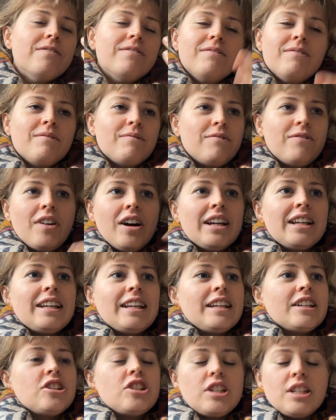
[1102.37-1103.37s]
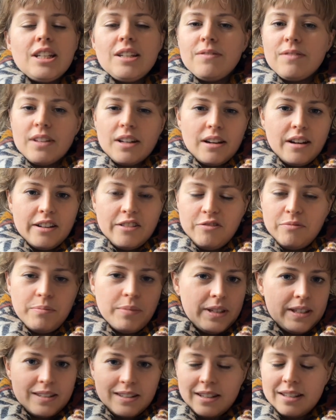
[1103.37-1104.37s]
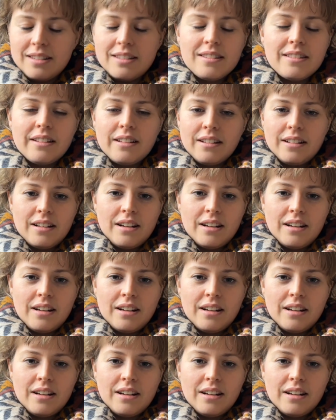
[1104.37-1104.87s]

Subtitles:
finally achieve the kind of business that